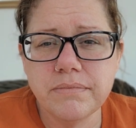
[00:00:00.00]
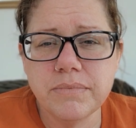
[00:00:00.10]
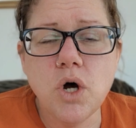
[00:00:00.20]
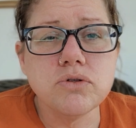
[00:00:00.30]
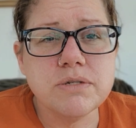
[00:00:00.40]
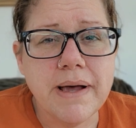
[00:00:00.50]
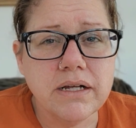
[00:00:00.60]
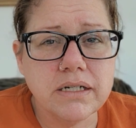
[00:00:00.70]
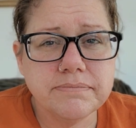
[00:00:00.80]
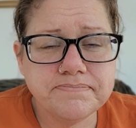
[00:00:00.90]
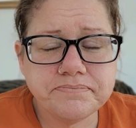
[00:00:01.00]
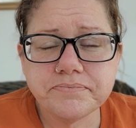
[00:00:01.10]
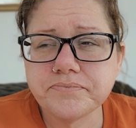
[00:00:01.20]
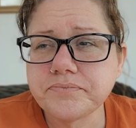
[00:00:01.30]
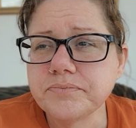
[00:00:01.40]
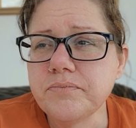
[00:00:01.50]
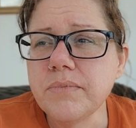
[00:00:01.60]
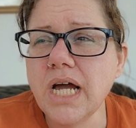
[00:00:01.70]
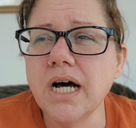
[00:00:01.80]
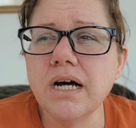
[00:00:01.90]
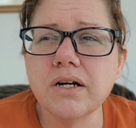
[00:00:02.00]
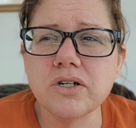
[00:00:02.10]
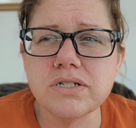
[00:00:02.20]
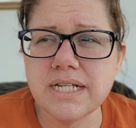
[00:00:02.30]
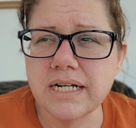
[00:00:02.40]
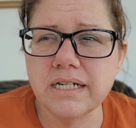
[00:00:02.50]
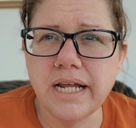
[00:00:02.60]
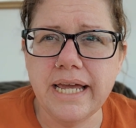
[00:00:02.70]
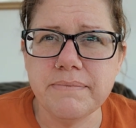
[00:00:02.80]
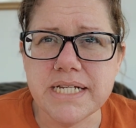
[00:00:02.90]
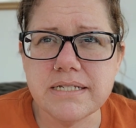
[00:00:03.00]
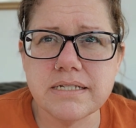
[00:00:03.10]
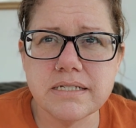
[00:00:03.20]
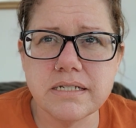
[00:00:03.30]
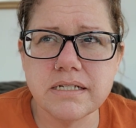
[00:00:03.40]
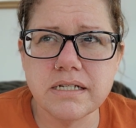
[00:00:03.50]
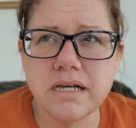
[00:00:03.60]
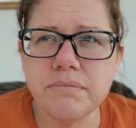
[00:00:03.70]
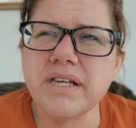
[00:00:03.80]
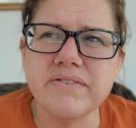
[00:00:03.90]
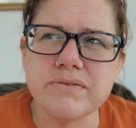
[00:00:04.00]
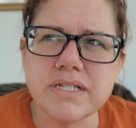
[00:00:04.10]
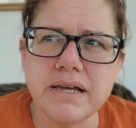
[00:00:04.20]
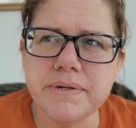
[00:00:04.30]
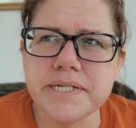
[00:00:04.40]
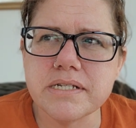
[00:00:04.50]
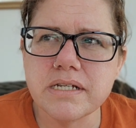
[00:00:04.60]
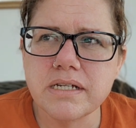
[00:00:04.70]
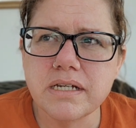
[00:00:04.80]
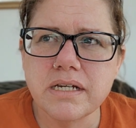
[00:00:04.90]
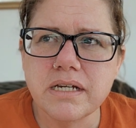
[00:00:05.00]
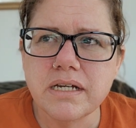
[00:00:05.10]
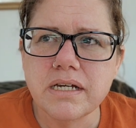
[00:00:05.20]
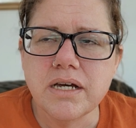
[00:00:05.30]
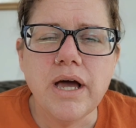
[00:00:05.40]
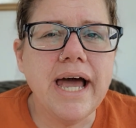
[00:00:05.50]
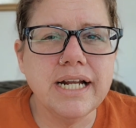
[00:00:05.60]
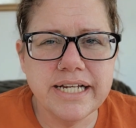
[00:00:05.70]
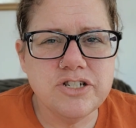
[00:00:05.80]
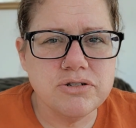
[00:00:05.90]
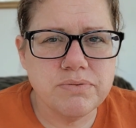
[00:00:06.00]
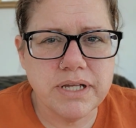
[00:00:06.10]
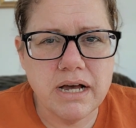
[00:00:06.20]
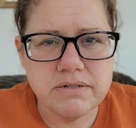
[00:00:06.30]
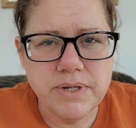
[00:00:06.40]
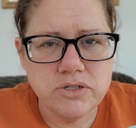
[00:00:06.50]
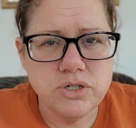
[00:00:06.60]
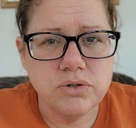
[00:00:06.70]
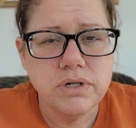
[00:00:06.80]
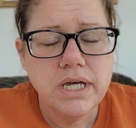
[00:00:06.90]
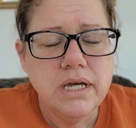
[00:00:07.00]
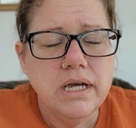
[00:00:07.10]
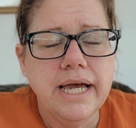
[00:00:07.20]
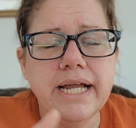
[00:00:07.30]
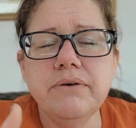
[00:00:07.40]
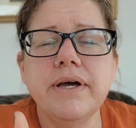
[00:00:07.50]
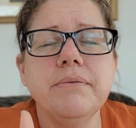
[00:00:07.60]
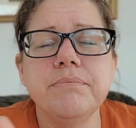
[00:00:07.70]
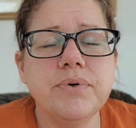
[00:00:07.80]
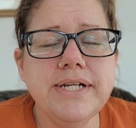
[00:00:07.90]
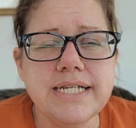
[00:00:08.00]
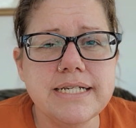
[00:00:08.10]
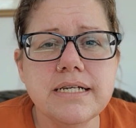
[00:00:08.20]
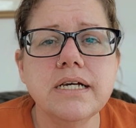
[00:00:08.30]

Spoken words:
goat's milk. her son Amos, I believe it was Amos, had issues with cow's milk too. Anyway, point is,